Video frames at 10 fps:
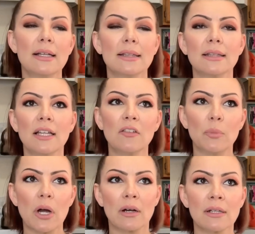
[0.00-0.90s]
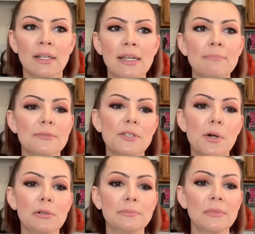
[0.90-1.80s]
Love broccoli.
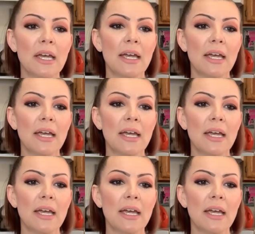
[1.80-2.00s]
So